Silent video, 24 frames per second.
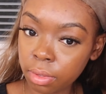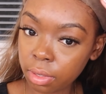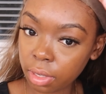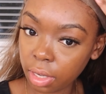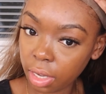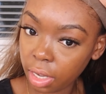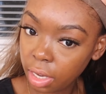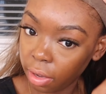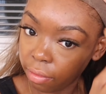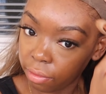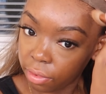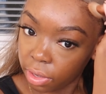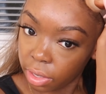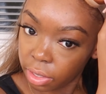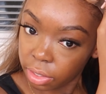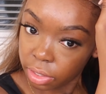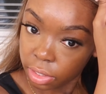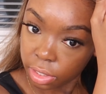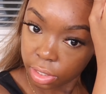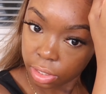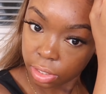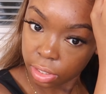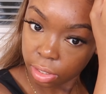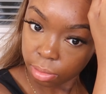And I've
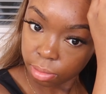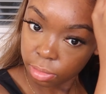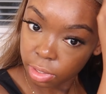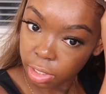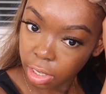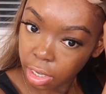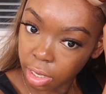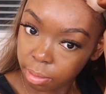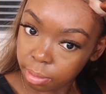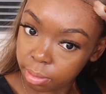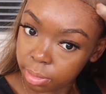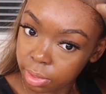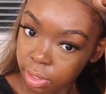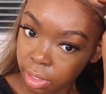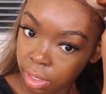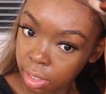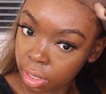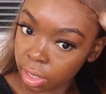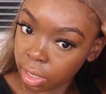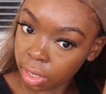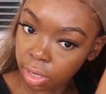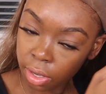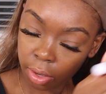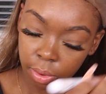noticed sometimes
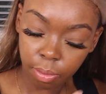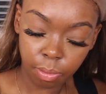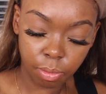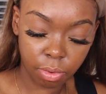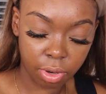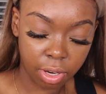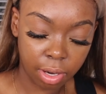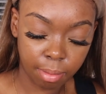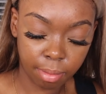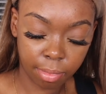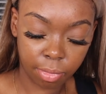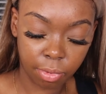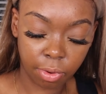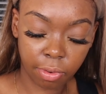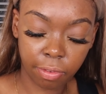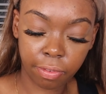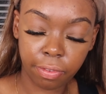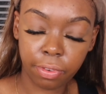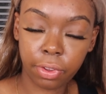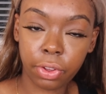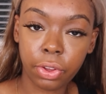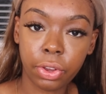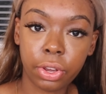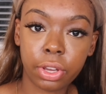when I'm not
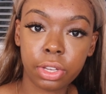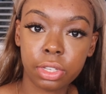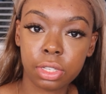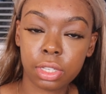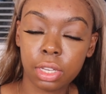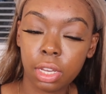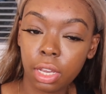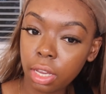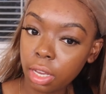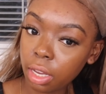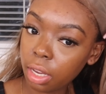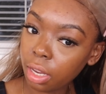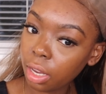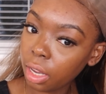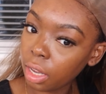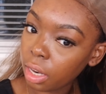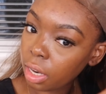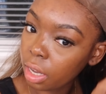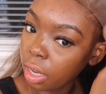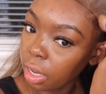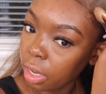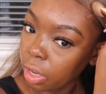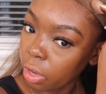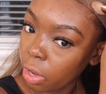focusing and
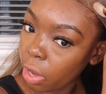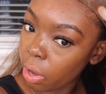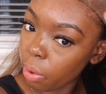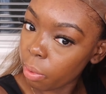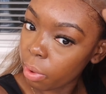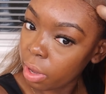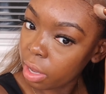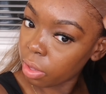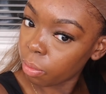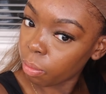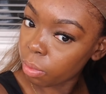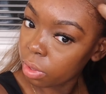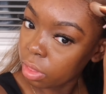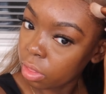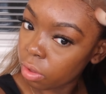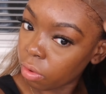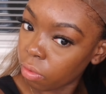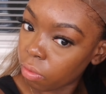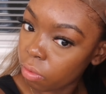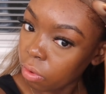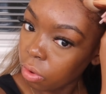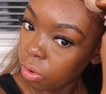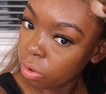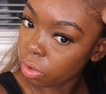I go in with the
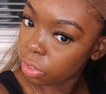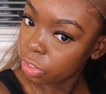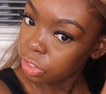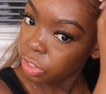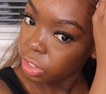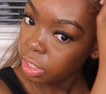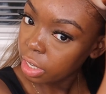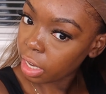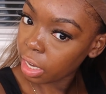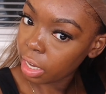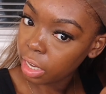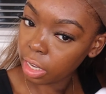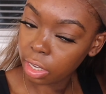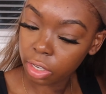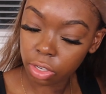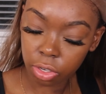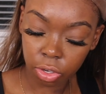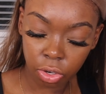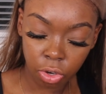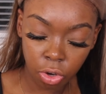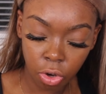wrong shade,